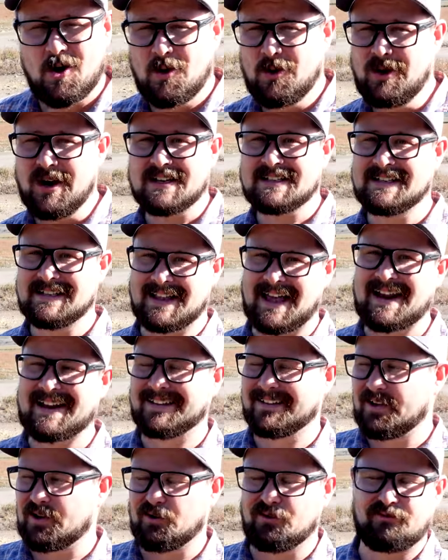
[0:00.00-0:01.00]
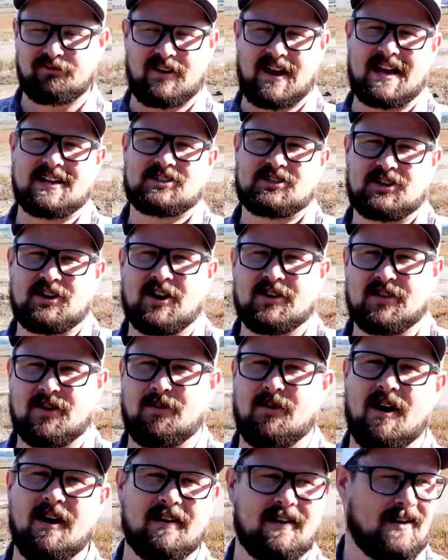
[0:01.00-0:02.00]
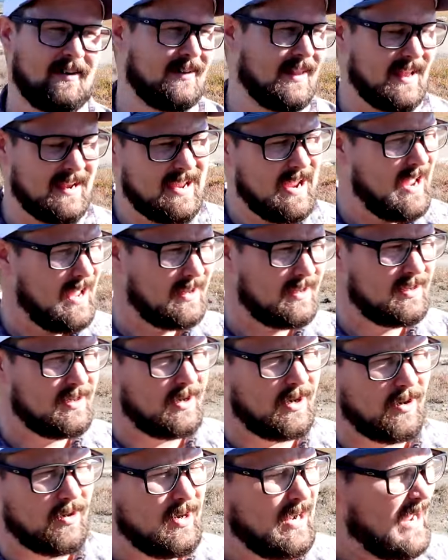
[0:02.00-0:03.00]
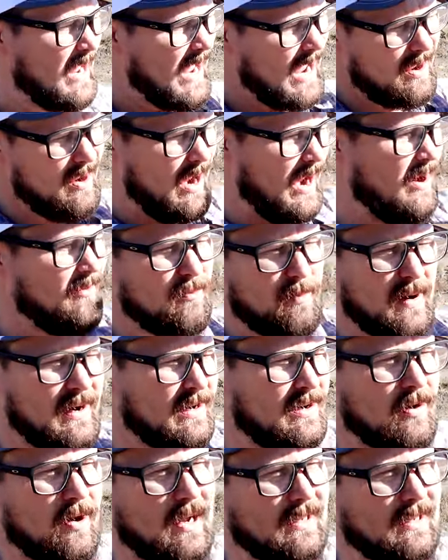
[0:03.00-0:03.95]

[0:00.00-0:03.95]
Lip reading: Who doesn't like a little fashion on the water? Like, you know, everybody can go